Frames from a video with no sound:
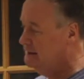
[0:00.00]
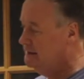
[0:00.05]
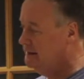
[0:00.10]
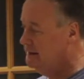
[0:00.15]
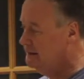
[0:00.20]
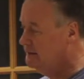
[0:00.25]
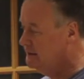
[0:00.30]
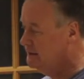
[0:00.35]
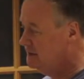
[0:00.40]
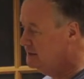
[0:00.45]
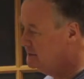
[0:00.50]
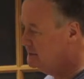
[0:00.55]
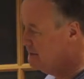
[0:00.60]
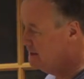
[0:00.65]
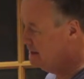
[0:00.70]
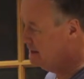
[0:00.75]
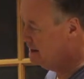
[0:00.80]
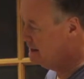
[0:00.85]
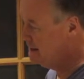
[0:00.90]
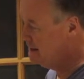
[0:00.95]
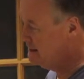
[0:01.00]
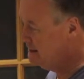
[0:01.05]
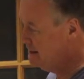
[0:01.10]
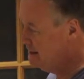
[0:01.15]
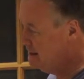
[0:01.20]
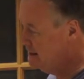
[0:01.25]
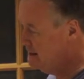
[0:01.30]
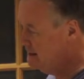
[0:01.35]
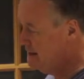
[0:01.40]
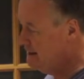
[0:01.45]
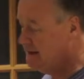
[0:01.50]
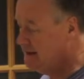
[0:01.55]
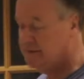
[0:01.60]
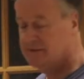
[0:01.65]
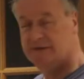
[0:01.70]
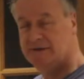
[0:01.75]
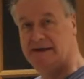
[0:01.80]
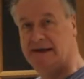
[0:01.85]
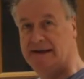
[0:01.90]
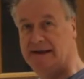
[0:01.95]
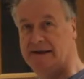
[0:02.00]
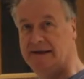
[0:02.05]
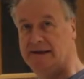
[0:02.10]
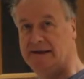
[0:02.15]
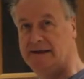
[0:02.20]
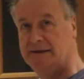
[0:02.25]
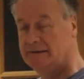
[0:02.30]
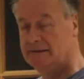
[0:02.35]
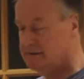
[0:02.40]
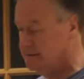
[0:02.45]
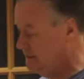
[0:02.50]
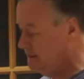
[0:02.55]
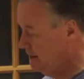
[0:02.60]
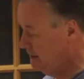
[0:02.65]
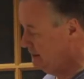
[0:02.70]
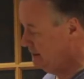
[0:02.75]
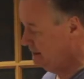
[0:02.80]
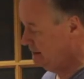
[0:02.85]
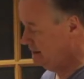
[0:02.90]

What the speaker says: There it is with glycine on the left and alanine on the right.